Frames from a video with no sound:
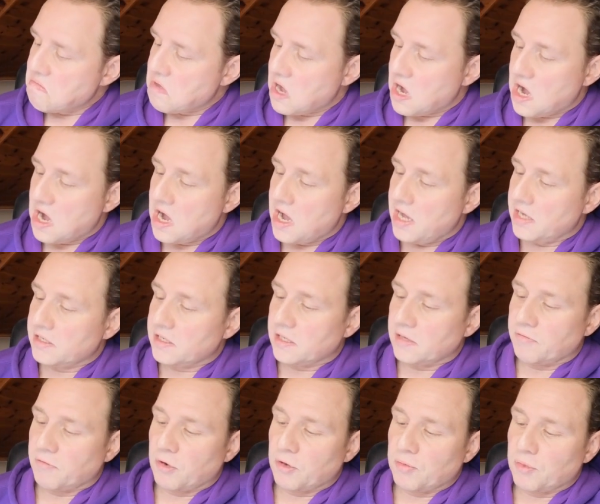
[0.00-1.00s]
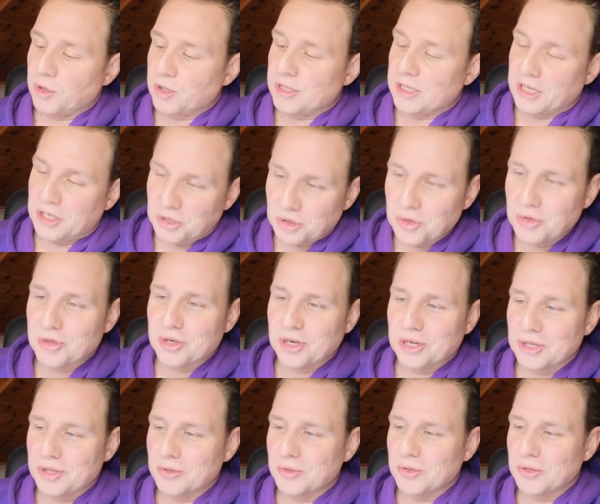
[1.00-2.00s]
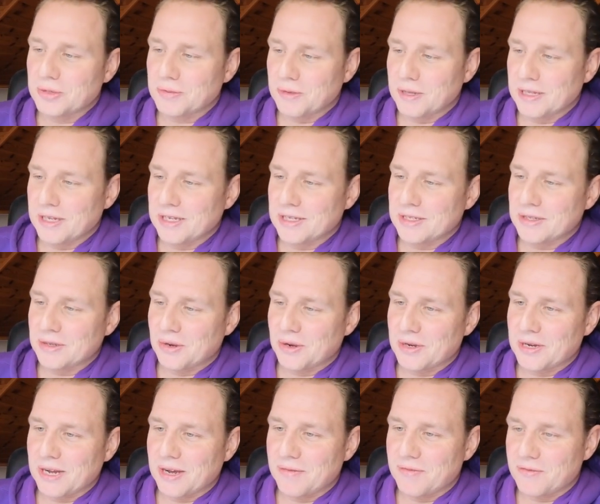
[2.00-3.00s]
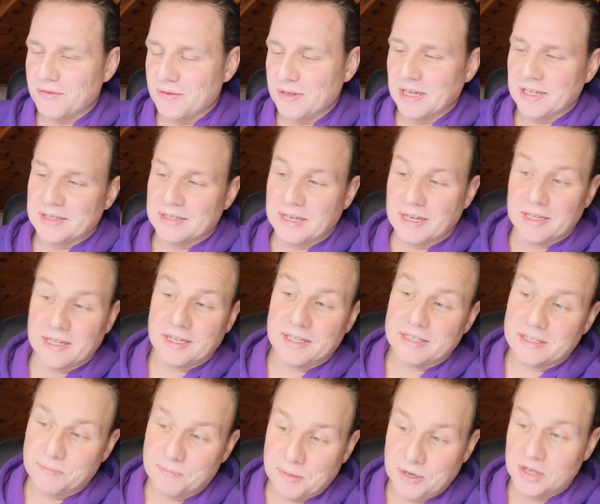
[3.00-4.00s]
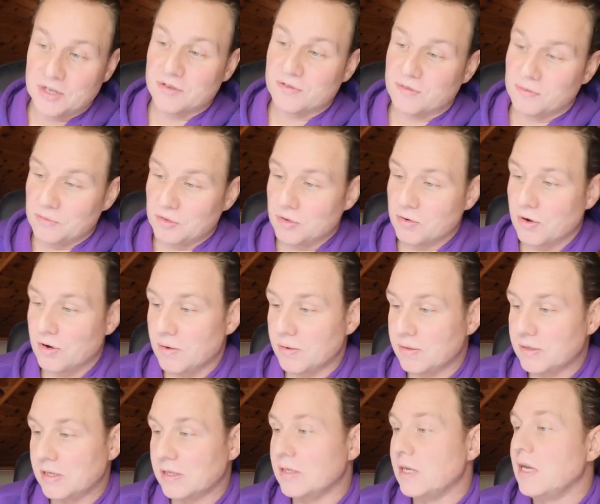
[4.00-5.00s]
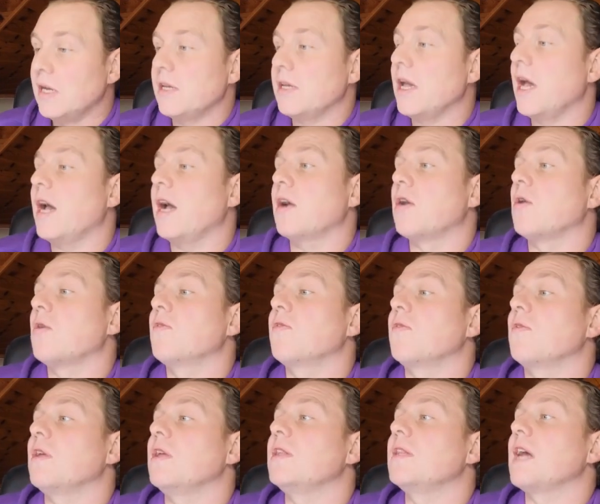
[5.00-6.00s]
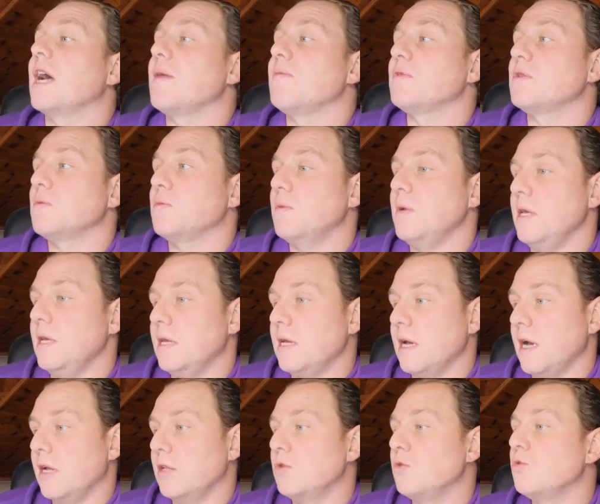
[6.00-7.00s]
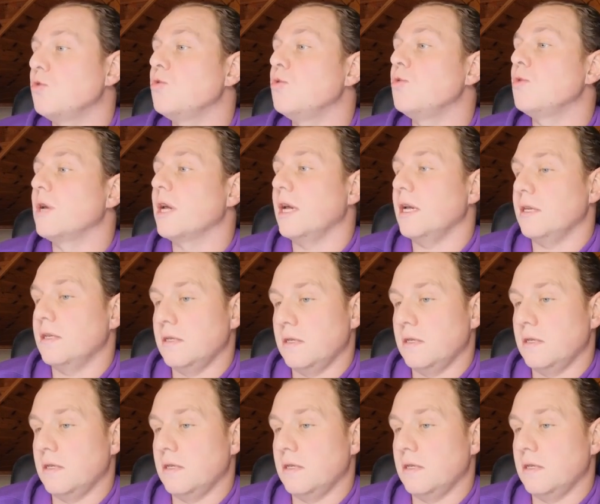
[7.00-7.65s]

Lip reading: what they usually do is when they start off, that's the picture from the ground, says, yeah, I go 3 times a week, I do 2Ks.